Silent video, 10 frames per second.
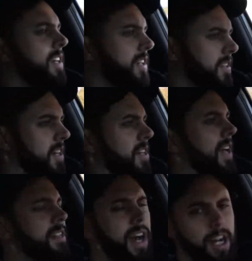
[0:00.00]
it.
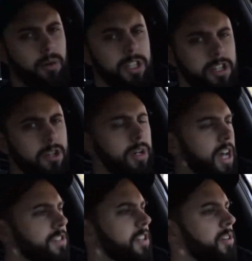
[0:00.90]
That's kind of what the
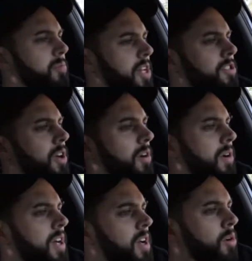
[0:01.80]
Q&As are gonna be. So
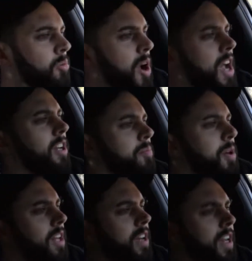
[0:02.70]
we're probably gonna
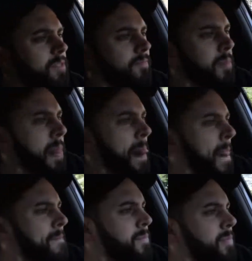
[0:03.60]
pick like
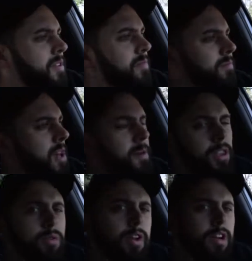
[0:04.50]
maybe
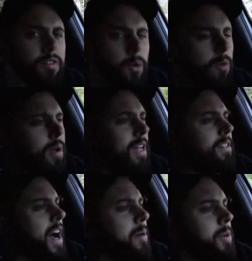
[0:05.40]
3 or 4 main
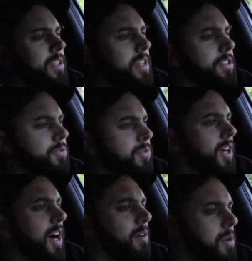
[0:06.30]
topics each
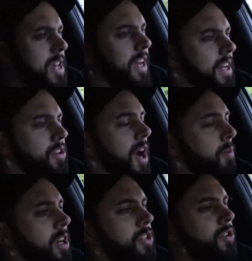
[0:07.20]
week. I
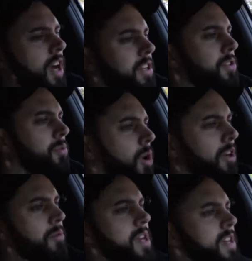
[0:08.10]
want to try to do
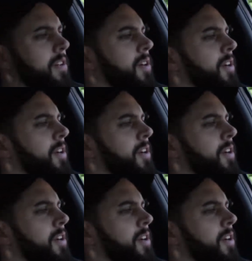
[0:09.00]
one a week.